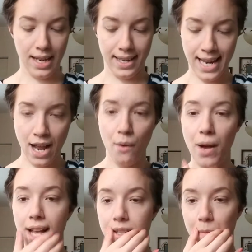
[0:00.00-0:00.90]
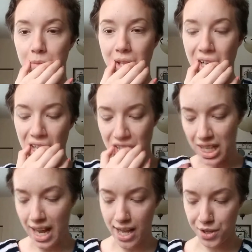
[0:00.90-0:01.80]
Now, as a blush,
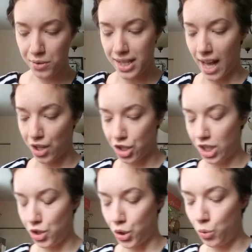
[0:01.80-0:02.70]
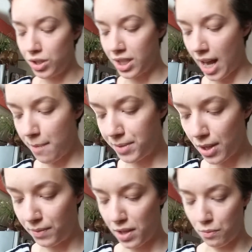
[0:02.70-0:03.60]
I use actually 2 types
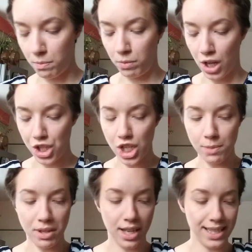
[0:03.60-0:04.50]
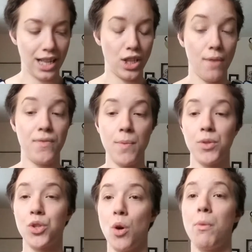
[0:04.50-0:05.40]
of different blush just because I love them
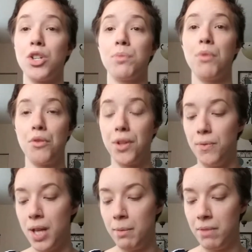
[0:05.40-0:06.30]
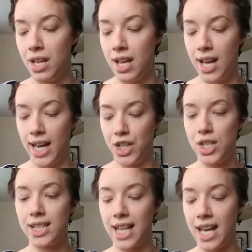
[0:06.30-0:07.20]
so much, both of them. I
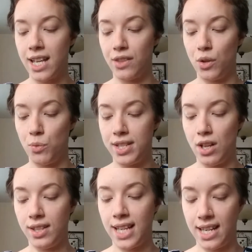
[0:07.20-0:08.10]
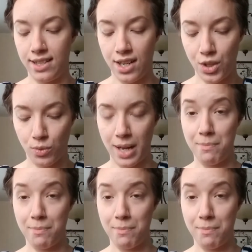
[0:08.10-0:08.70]
just like the results that it does when I